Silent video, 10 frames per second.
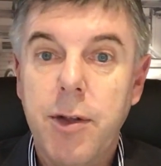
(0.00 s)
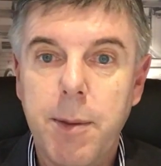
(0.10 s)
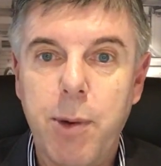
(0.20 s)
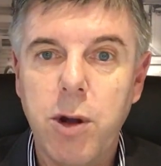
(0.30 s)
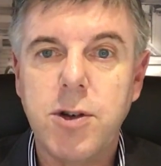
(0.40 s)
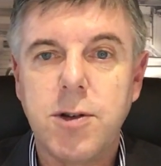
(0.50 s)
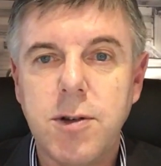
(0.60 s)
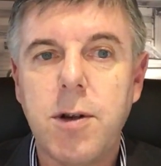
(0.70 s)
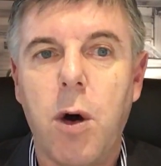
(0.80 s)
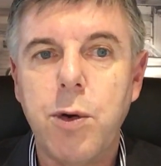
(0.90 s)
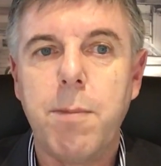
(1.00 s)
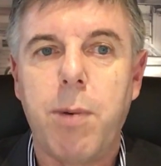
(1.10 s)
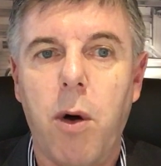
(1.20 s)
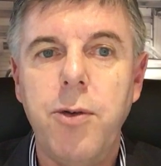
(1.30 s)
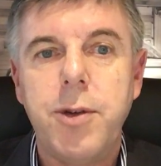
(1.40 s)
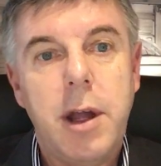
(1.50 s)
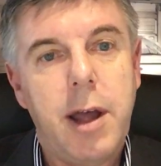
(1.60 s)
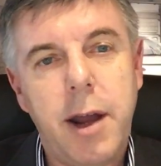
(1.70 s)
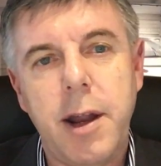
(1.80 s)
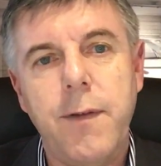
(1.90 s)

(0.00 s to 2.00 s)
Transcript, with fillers: The purchasers hold a bond, and